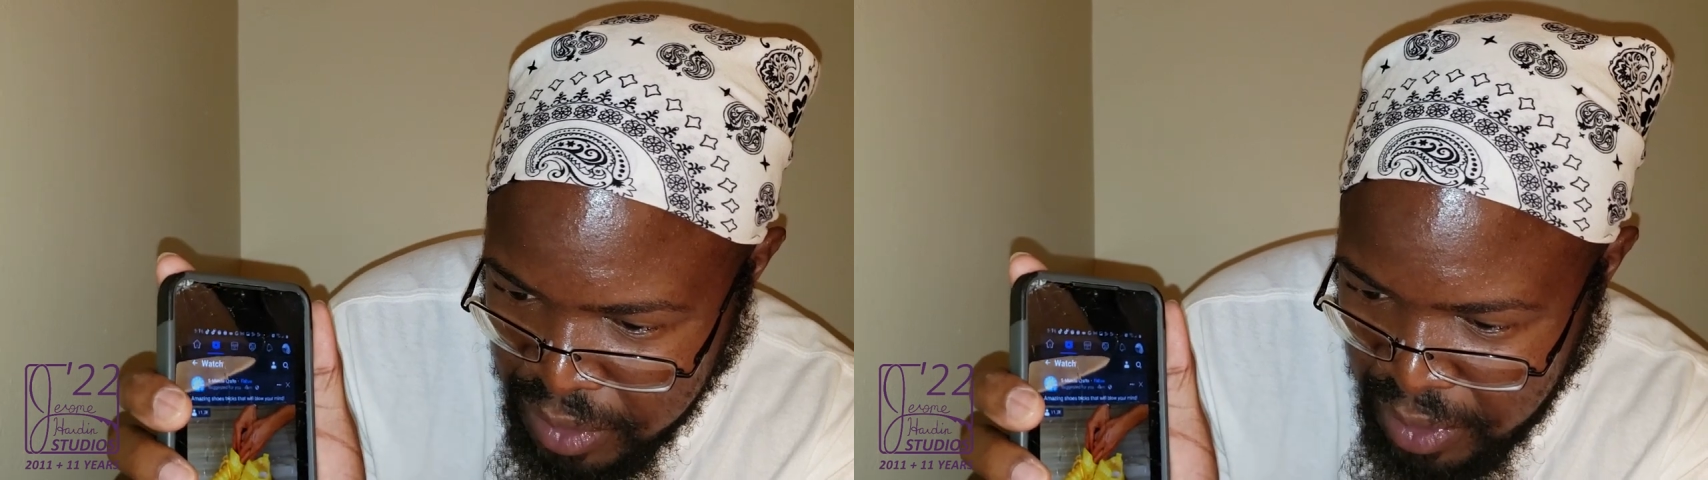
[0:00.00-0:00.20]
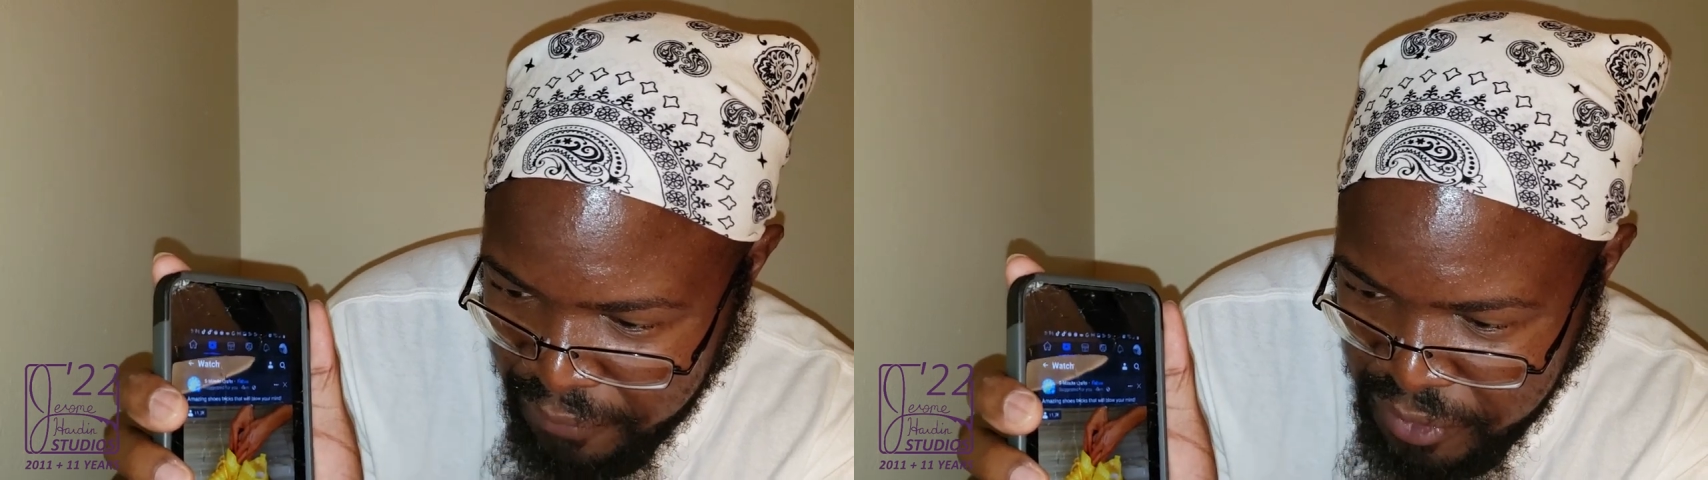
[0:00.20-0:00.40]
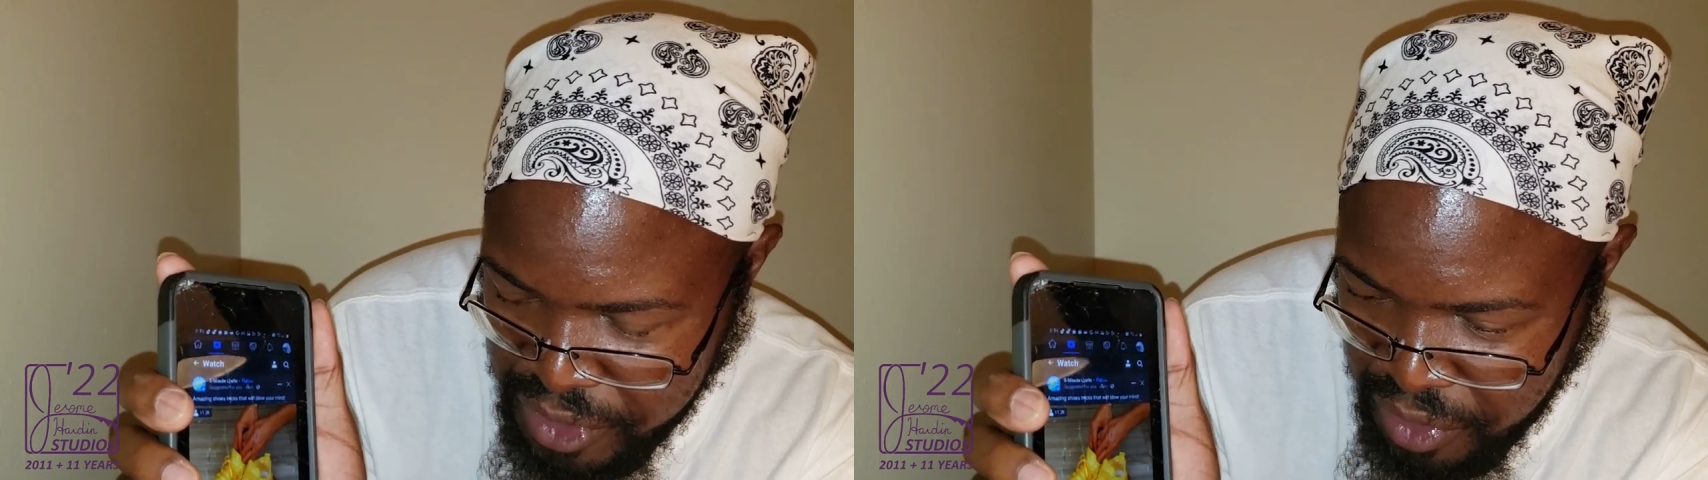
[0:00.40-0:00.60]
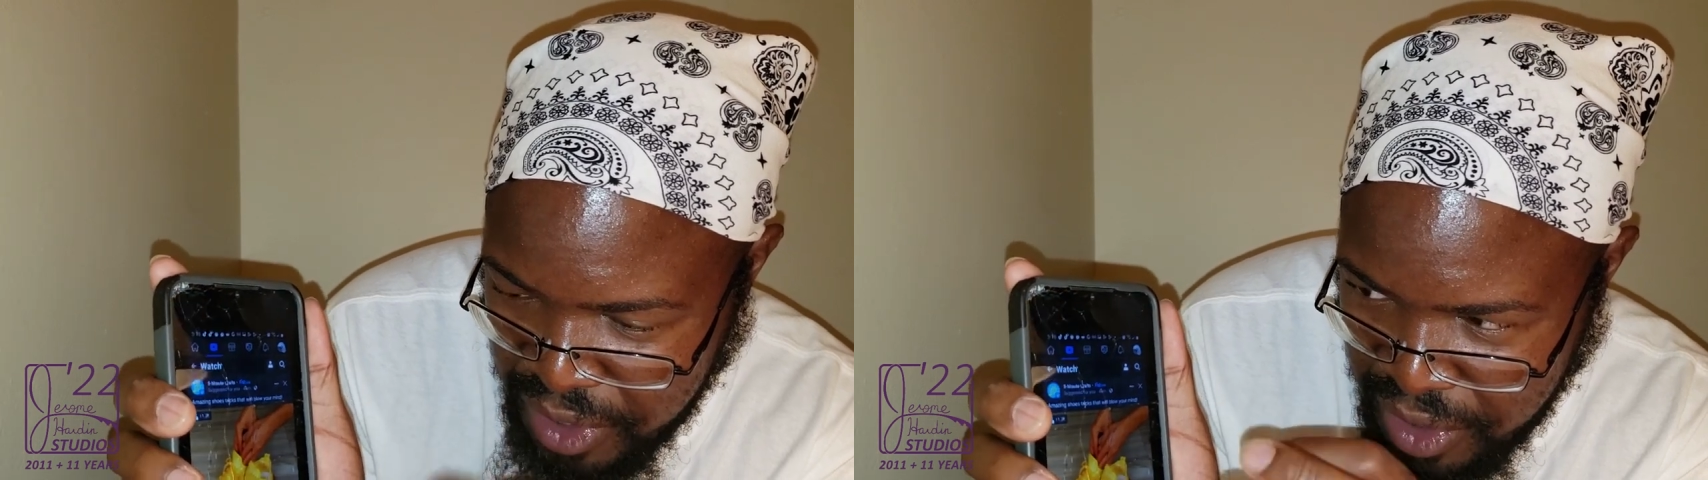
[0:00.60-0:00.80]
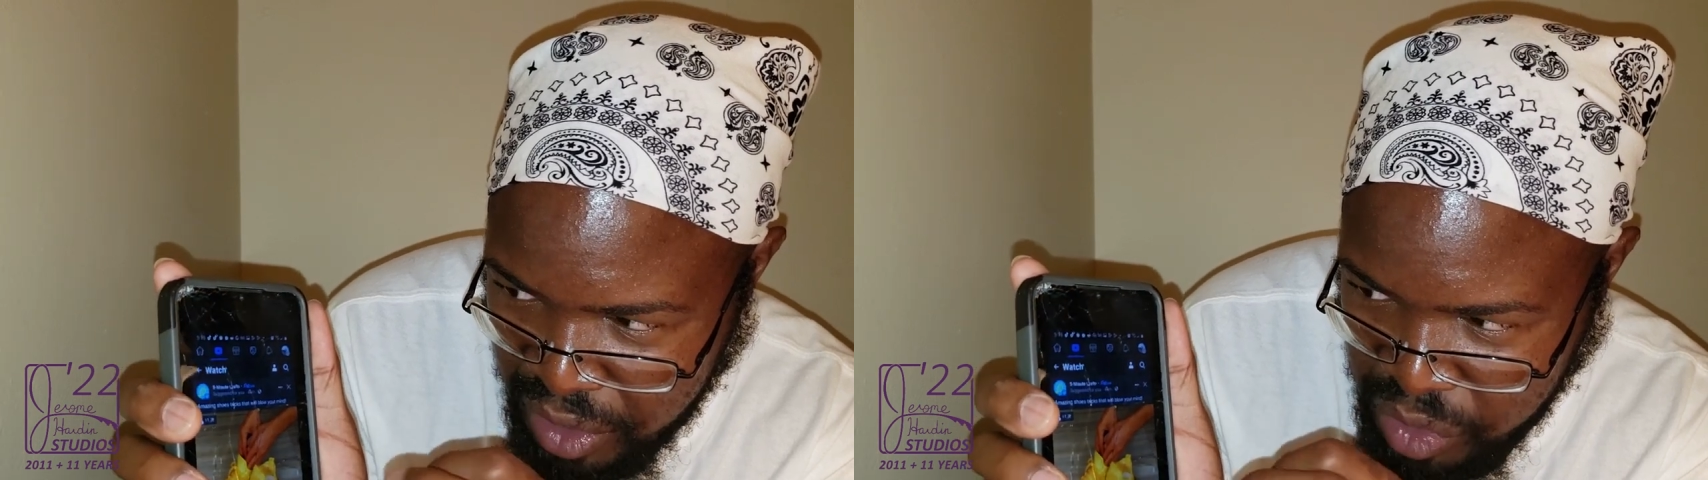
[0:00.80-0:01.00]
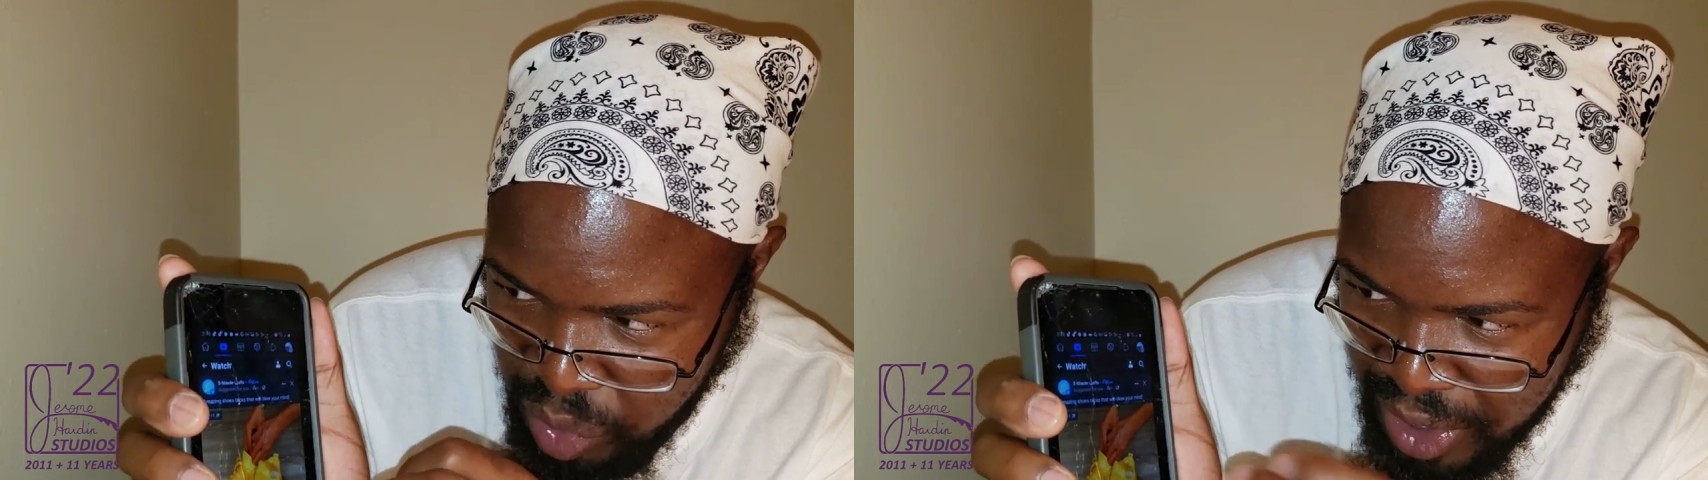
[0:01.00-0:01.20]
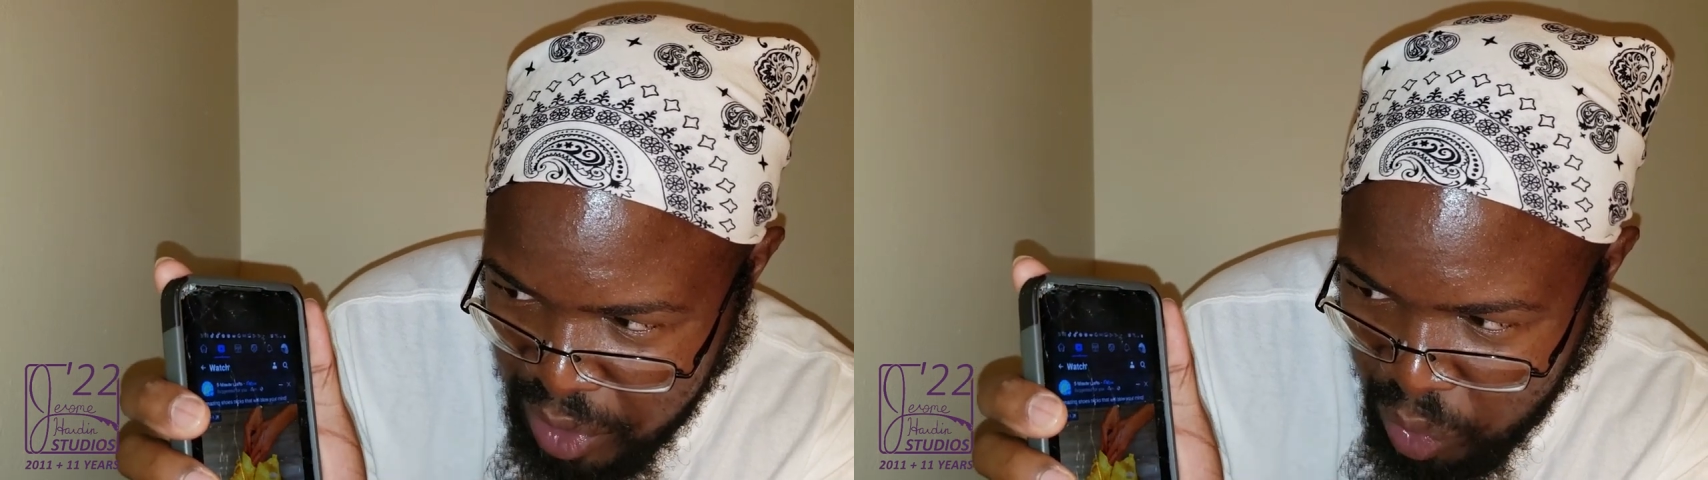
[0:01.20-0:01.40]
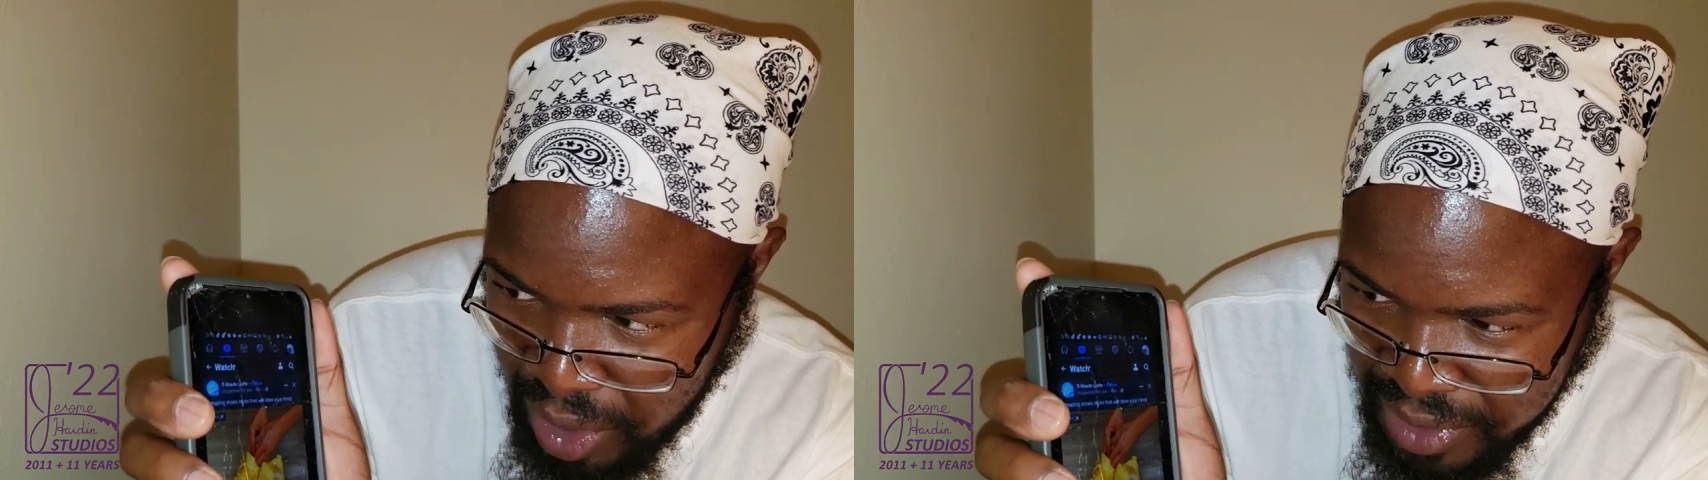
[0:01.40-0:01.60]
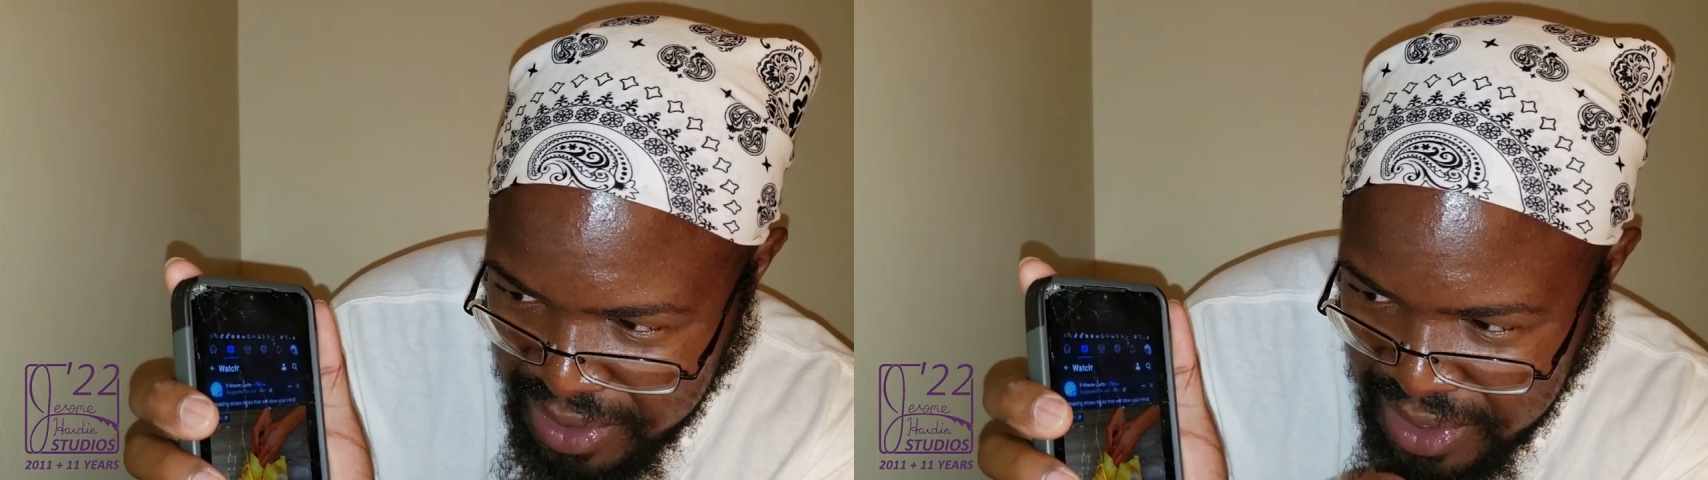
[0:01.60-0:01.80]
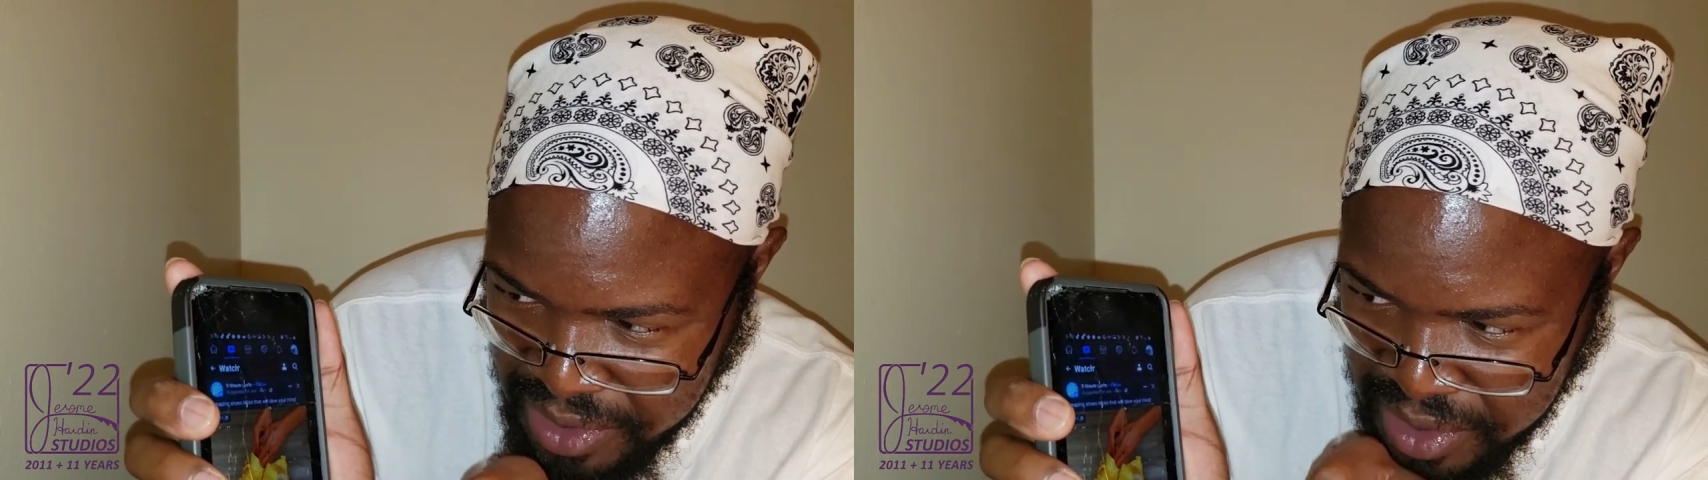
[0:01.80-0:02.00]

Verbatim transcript: comforts your heels while you're walking and